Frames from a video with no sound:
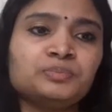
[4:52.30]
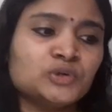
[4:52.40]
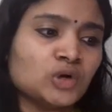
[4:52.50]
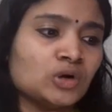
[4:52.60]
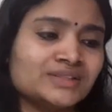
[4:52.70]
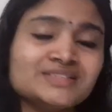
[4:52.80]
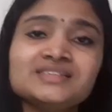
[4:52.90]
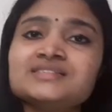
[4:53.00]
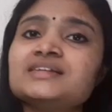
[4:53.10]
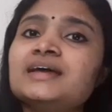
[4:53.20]
put all these
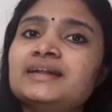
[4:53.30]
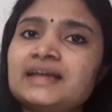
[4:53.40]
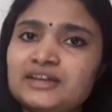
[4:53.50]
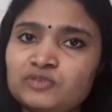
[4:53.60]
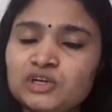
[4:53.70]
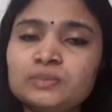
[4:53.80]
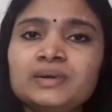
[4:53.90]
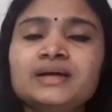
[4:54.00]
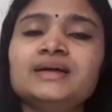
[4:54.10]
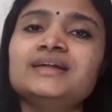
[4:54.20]
things in an envelope
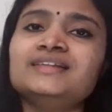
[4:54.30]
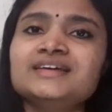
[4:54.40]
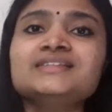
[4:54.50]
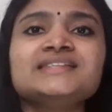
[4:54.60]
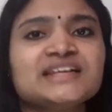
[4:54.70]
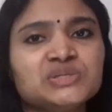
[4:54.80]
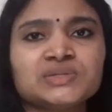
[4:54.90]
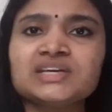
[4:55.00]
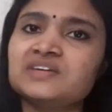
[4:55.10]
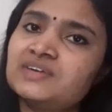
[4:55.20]
and then send to the
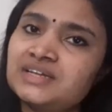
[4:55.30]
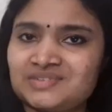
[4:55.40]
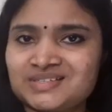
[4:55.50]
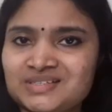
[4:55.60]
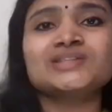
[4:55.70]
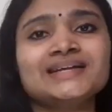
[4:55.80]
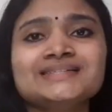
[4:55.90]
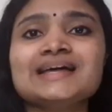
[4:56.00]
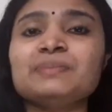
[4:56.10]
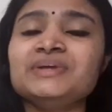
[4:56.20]
given address. So that is
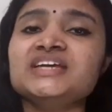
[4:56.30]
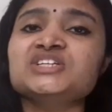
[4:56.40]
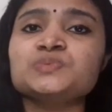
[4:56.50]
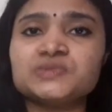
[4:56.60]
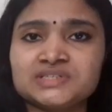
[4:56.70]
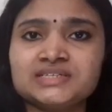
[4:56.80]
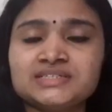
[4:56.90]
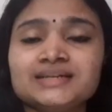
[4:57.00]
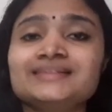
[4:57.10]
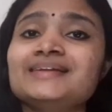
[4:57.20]
the application
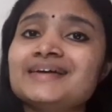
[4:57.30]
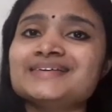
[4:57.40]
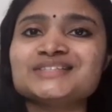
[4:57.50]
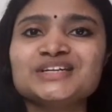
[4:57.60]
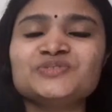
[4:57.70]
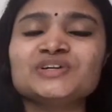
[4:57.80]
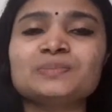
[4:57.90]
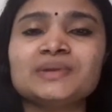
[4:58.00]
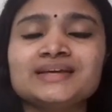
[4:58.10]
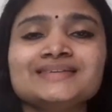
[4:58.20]
procedure, and the last date for
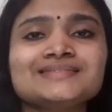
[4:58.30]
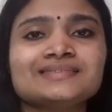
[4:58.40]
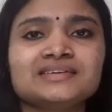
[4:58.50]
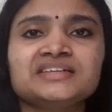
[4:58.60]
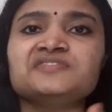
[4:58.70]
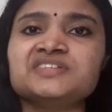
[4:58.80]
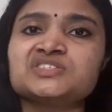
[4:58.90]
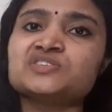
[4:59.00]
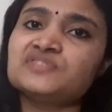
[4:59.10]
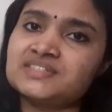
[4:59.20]
applying is 31st
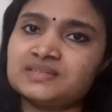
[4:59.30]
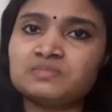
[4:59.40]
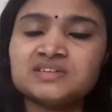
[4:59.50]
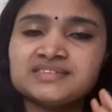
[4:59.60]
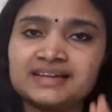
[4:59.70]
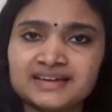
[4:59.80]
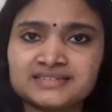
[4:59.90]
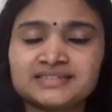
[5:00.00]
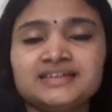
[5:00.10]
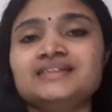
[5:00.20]
of December is the
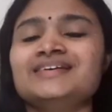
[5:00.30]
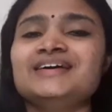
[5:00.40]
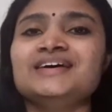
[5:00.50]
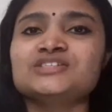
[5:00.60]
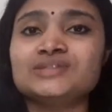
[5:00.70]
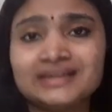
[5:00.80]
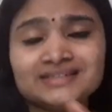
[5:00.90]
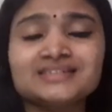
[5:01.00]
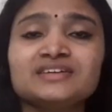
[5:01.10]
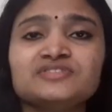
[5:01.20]
last date. So there
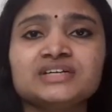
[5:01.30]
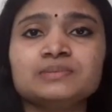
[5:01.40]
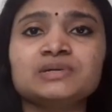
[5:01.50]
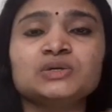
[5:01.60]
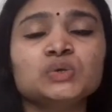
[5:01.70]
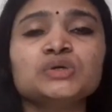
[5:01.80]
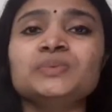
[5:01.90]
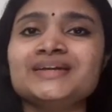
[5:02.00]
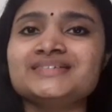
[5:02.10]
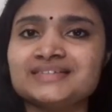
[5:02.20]
is enough time, but don't
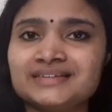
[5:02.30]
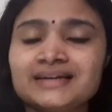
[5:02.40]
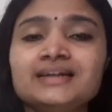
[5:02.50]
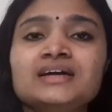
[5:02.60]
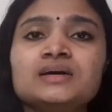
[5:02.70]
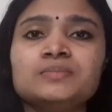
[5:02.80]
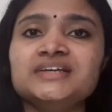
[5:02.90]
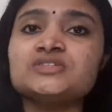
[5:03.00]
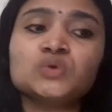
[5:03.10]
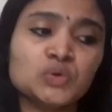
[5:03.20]
wait till that.
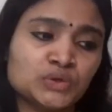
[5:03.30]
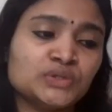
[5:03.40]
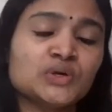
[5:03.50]
Please go through the